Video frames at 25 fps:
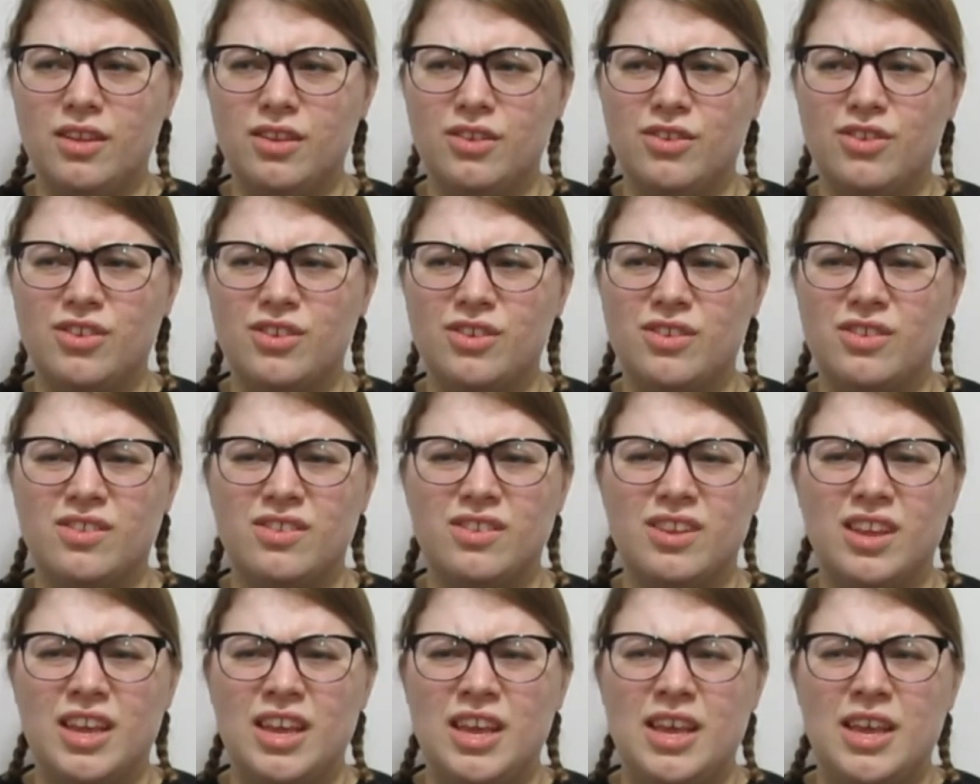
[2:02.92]

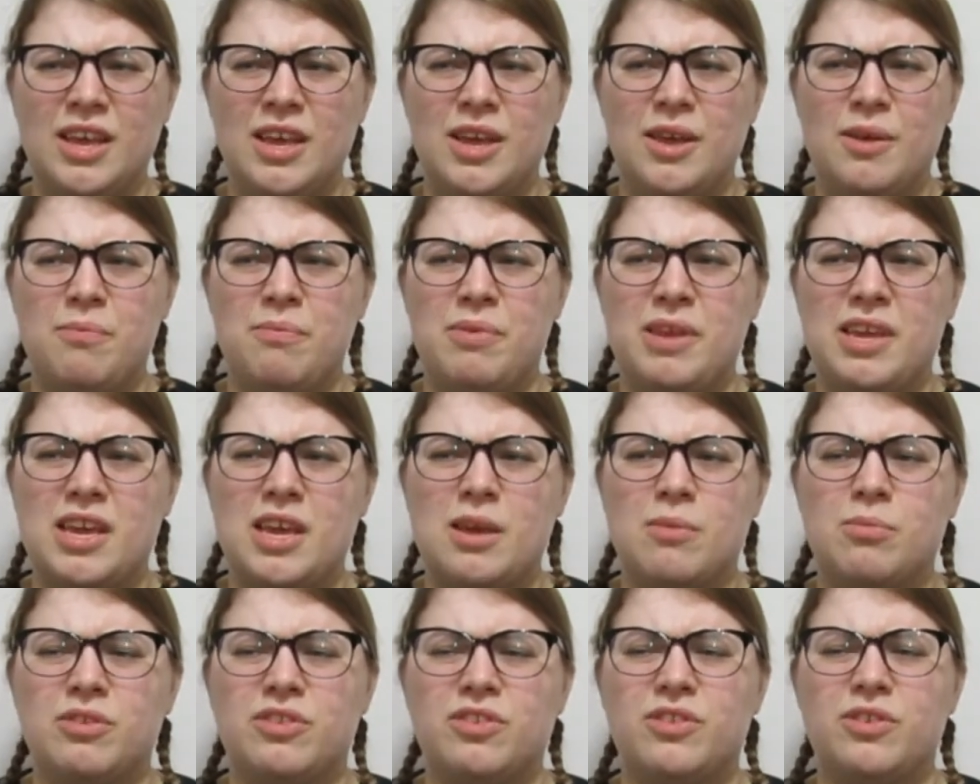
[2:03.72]
just being
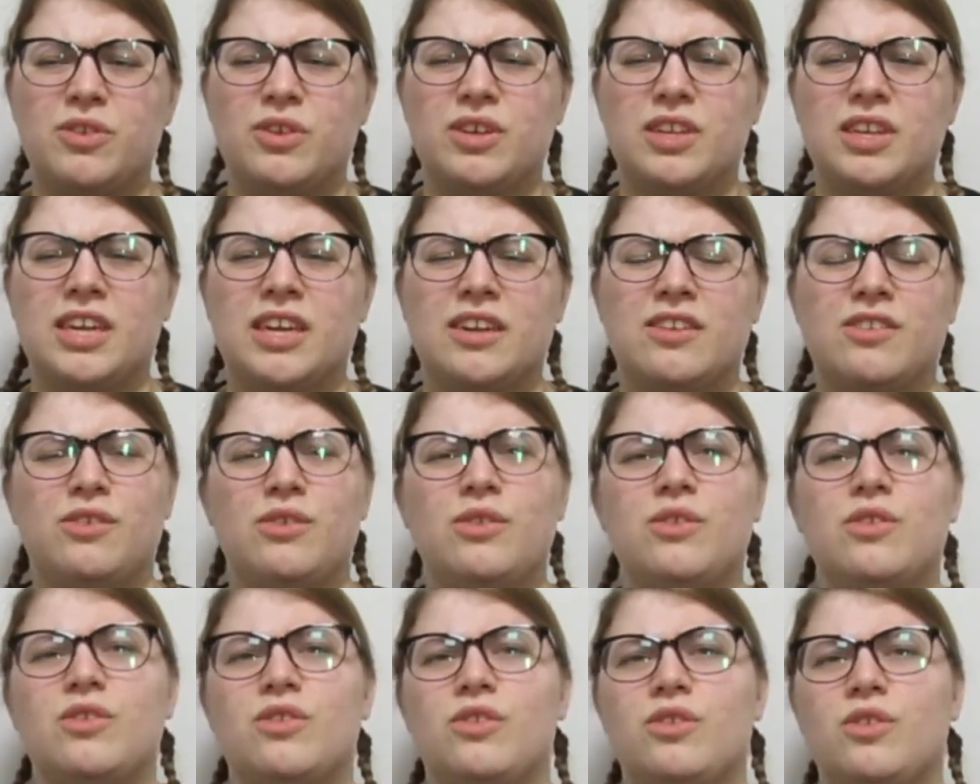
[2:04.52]
able to connect to
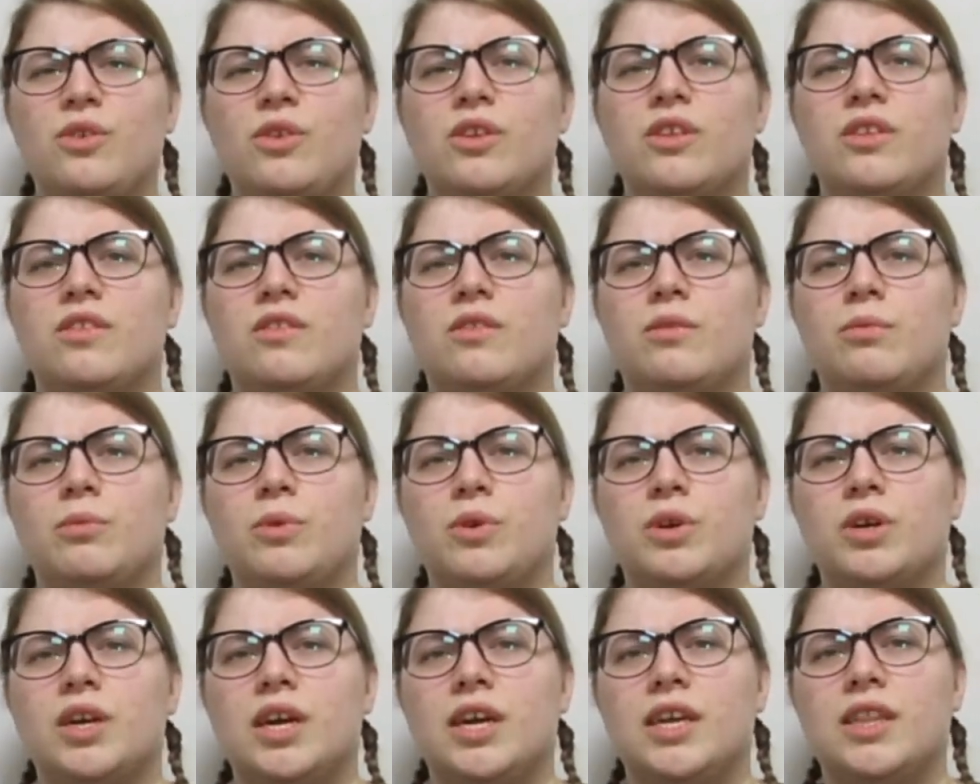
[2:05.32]
the students more,
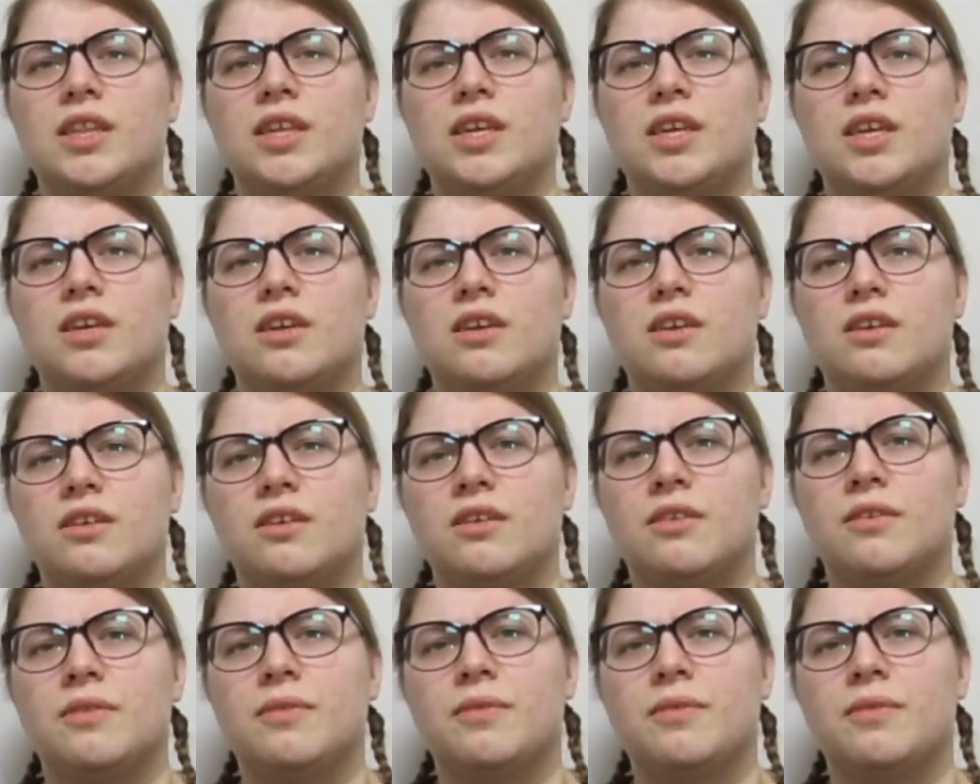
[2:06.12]
I think.